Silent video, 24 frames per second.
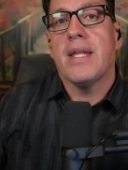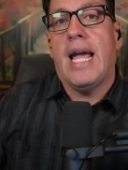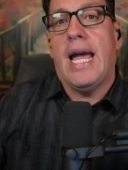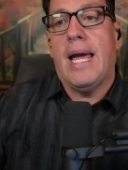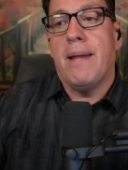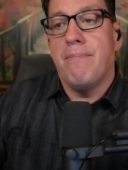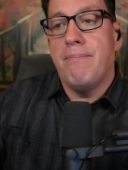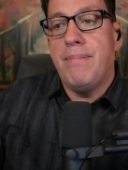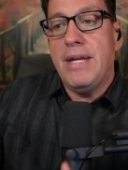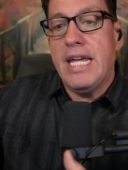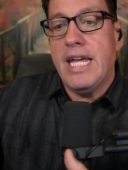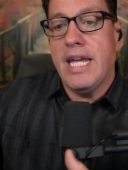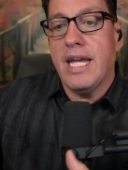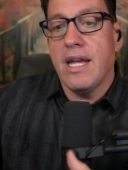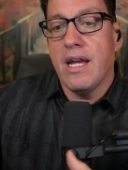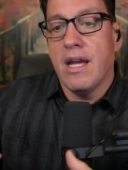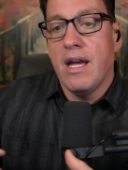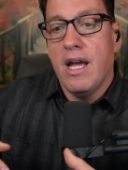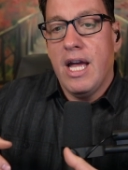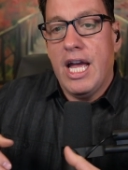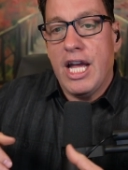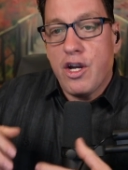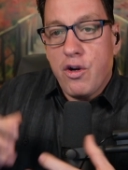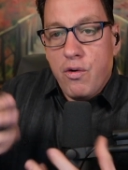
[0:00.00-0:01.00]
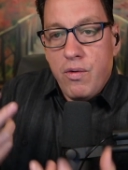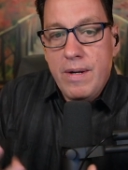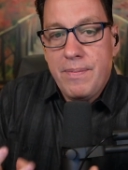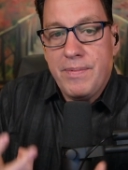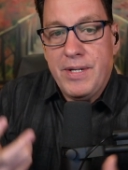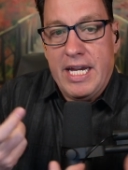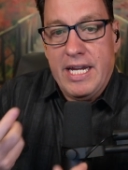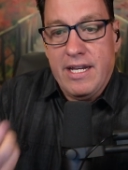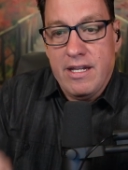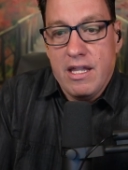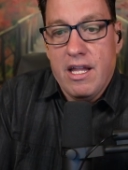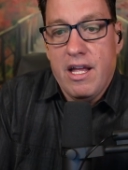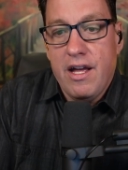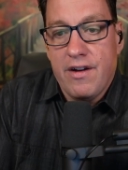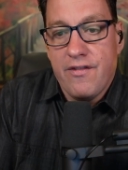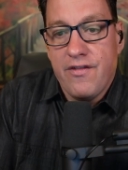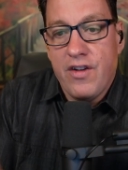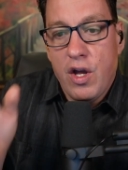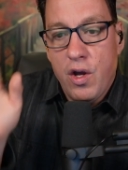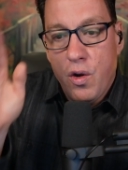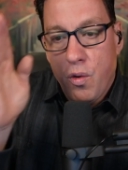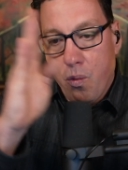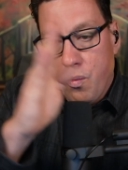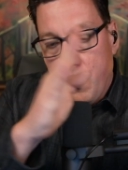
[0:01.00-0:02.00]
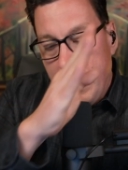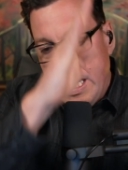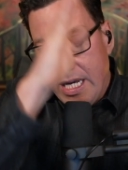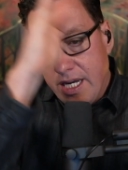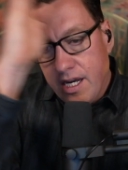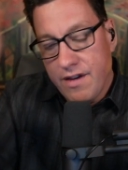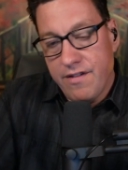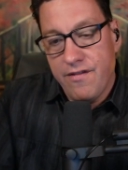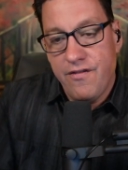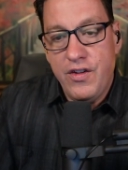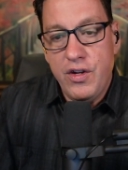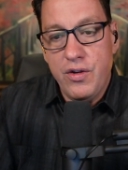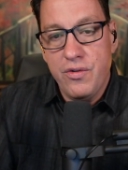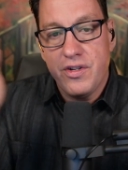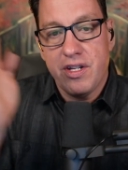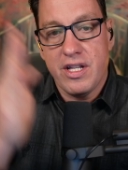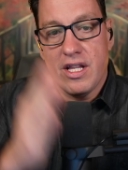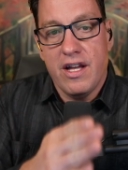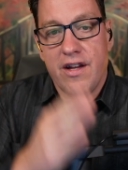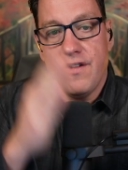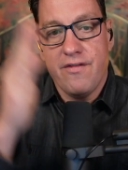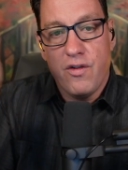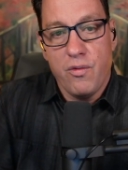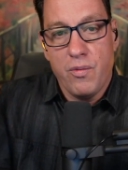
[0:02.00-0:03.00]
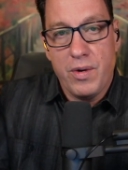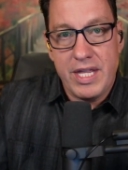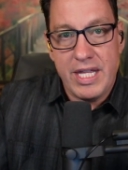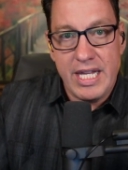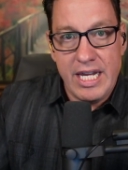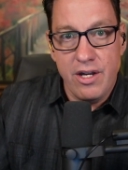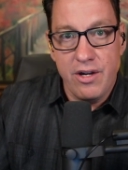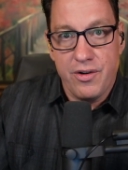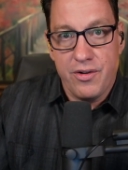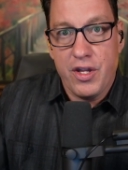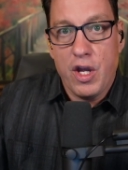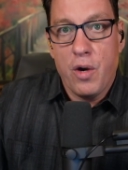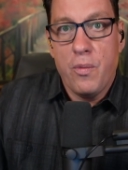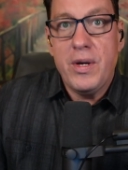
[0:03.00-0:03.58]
and being equipped in love, we confuse love with guilt.